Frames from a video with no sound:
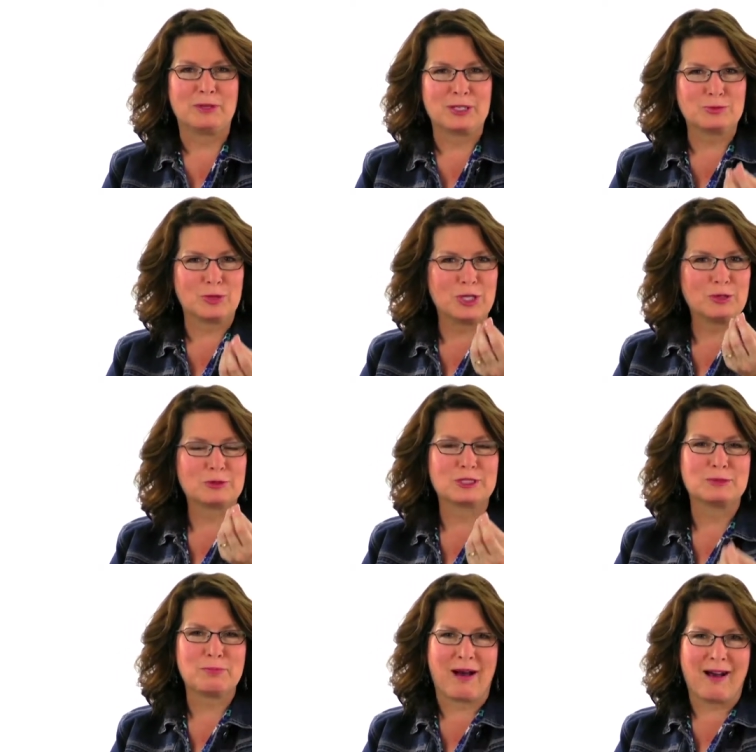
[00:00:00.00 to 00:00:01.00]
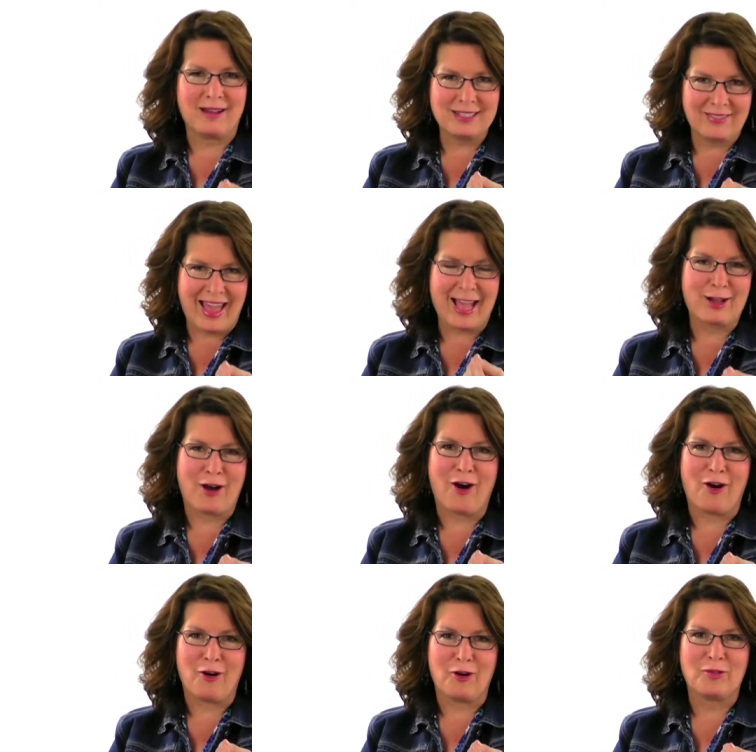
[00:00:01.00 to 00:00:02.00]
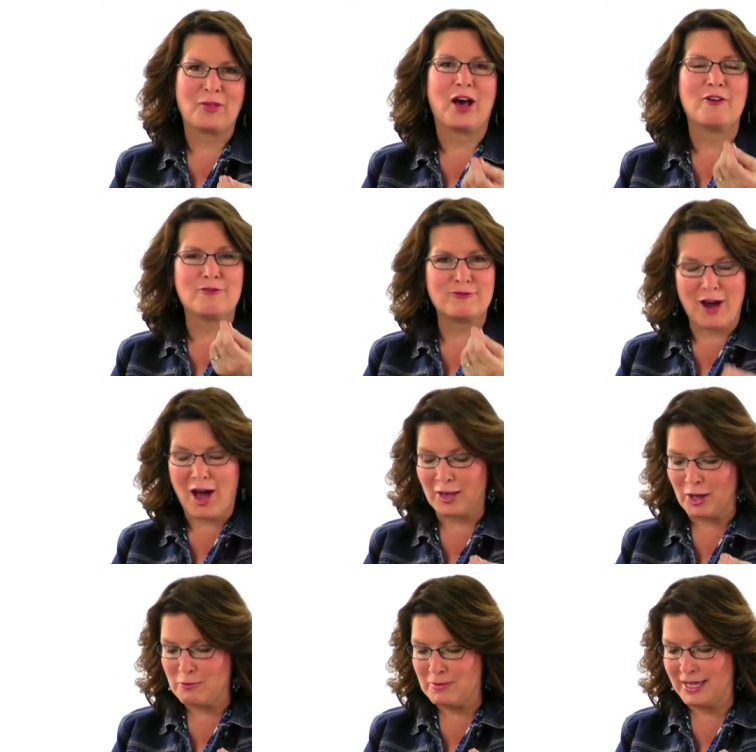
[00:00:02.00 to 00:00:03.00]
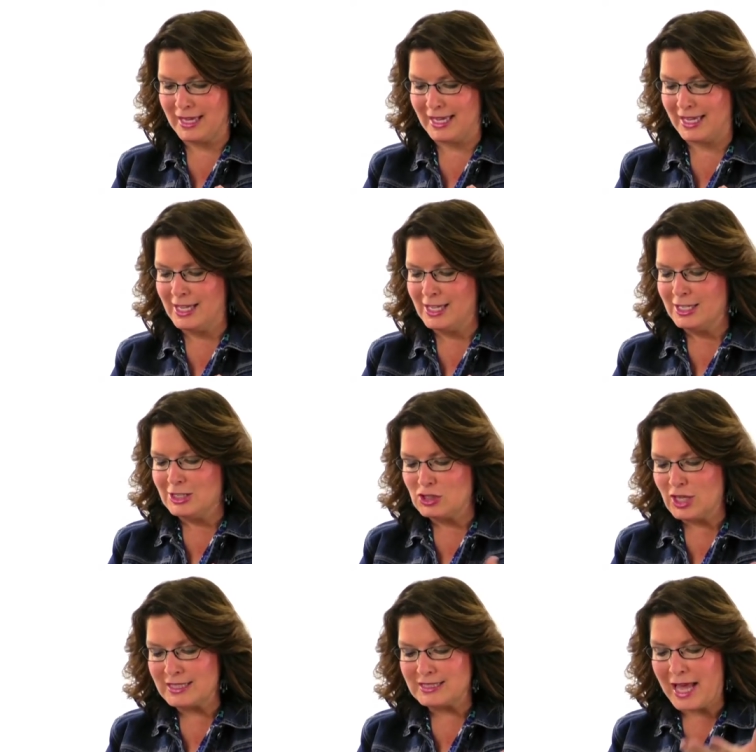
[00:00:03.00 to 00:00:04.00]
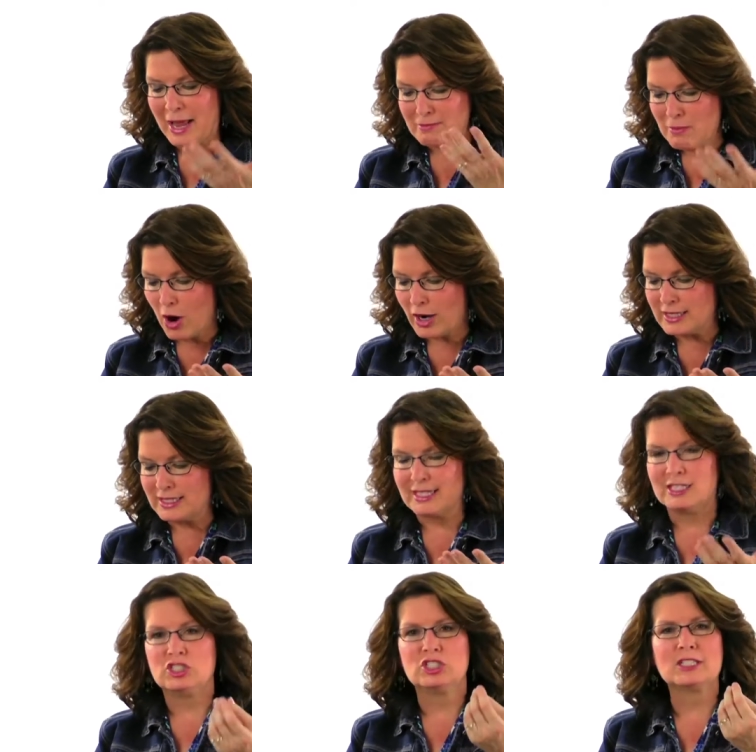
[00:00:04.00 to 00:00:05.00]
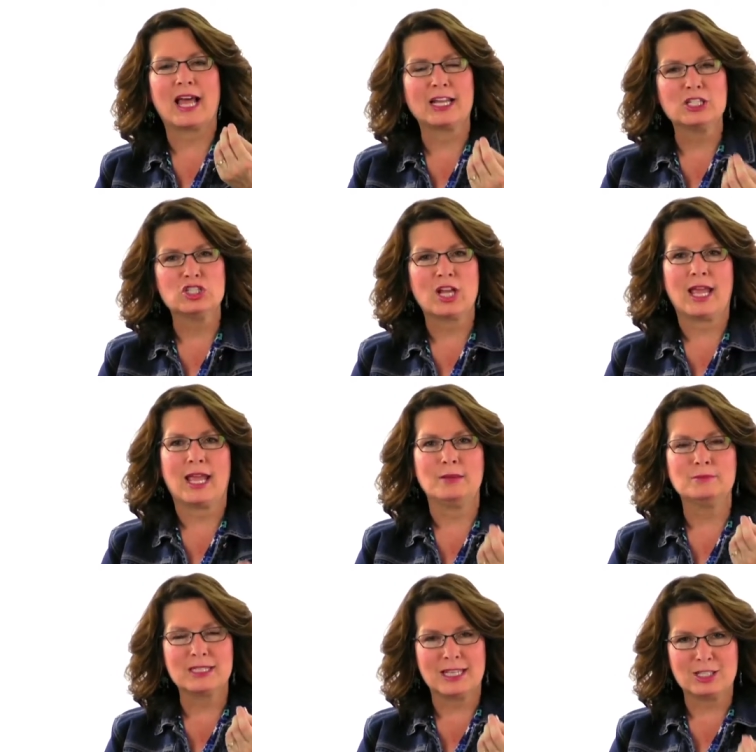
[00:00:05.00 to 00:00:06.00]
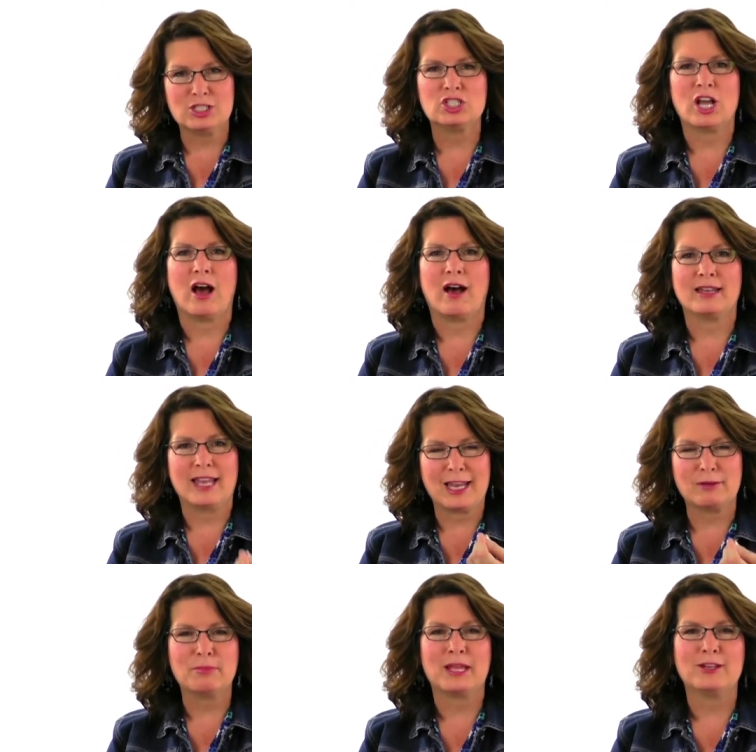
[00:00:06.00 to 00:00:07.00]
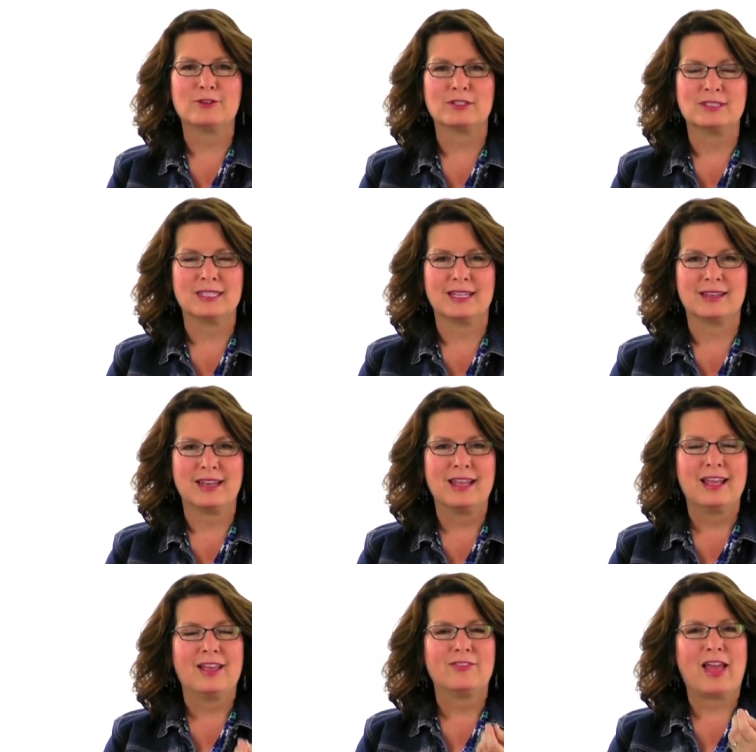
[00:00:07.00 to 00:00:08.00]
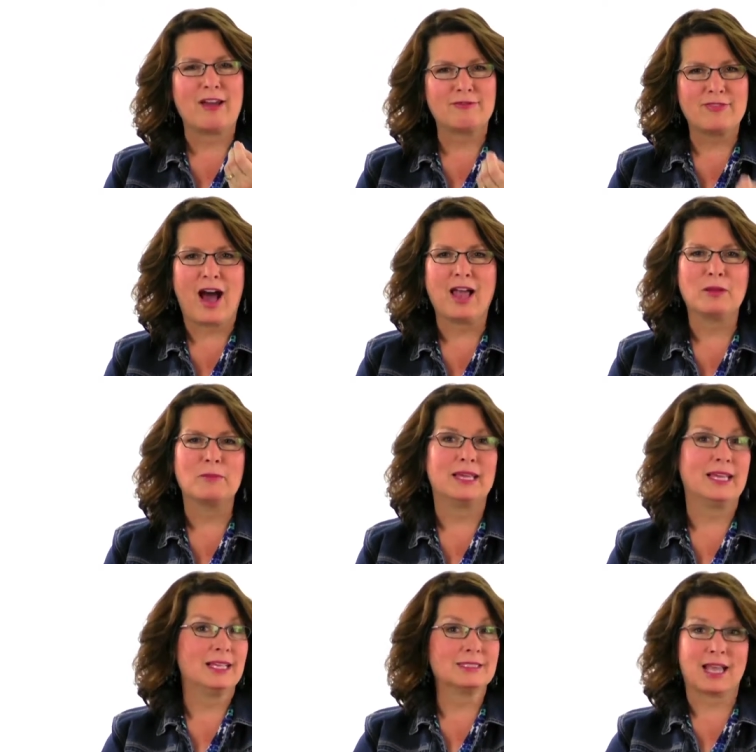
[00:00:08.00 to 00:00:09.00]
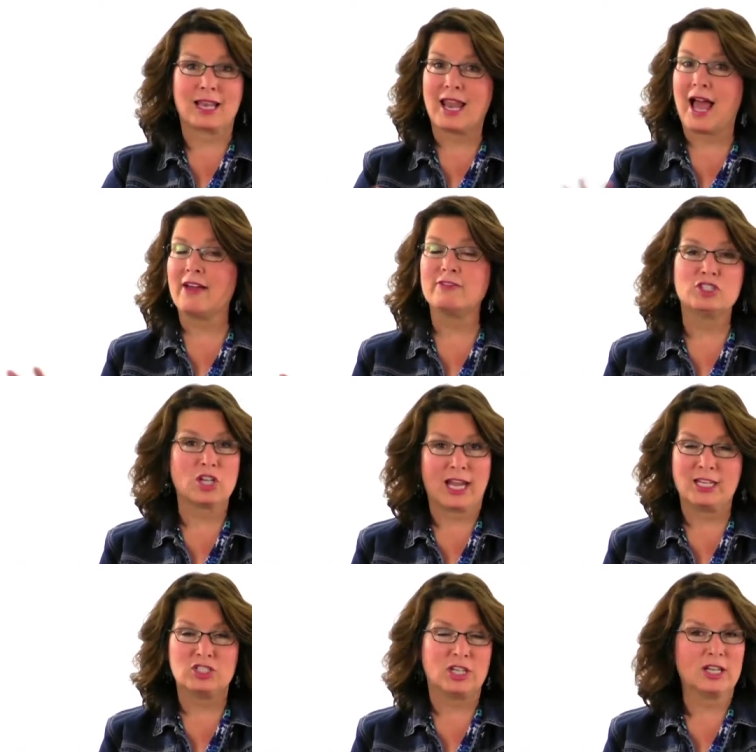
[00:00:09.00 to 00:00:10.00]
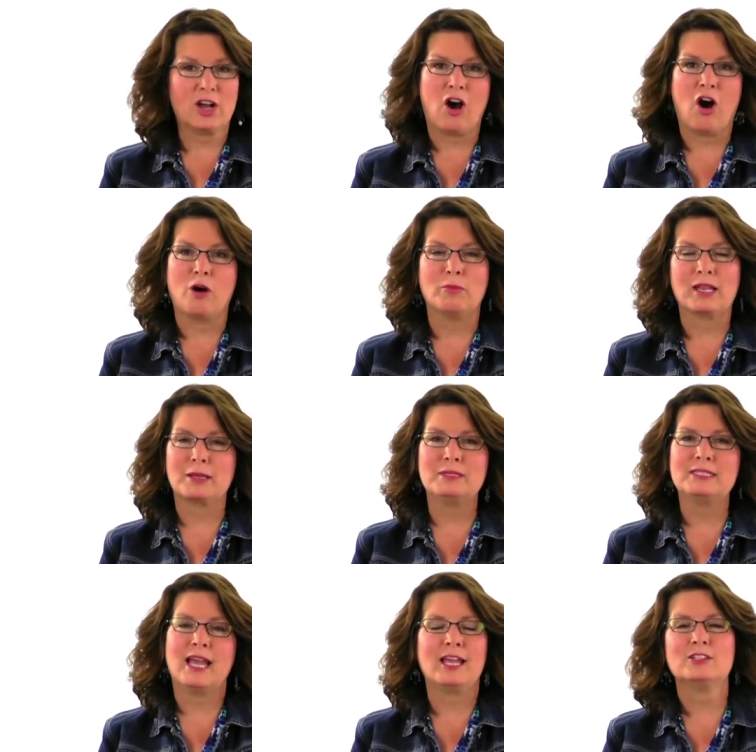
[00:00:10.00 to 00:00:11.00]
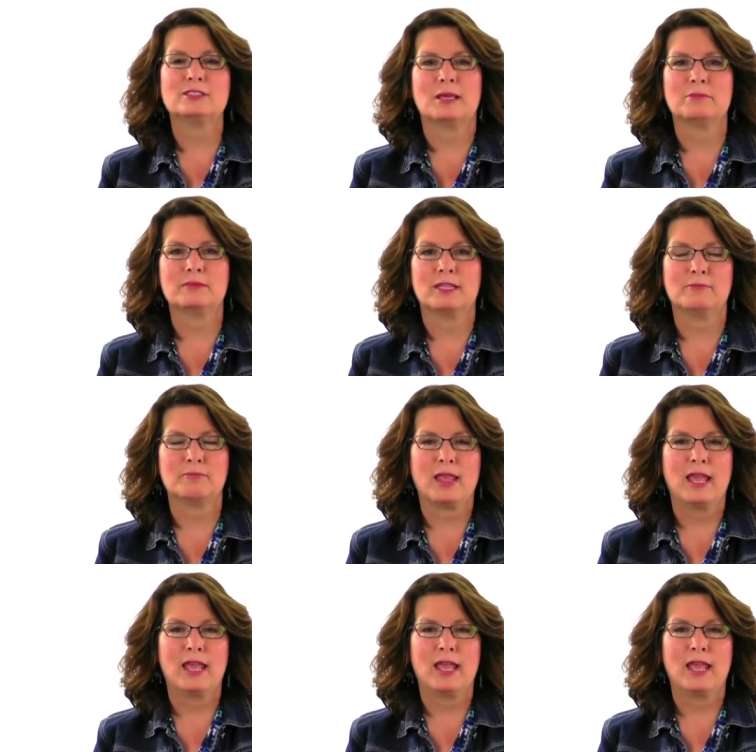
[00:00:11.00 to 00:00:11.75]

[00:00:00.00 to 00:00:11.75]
It is when you respond to that call of follow me, just like Mark did, just like James and John and Peter did. That follow me is a life-changing call. But let me tell you something.